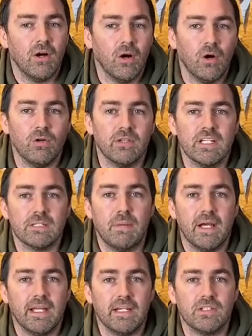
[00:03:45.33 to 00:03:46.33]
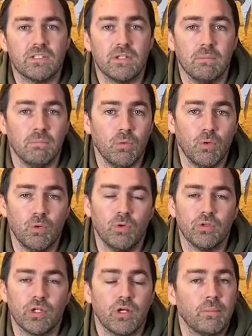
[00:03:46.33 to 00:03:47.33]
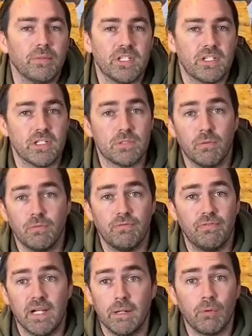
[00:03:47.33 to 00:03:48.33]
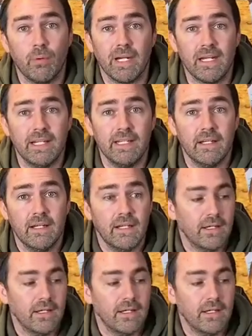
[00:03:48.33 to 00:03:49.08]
on this page, the more the competitions will fill up quickly.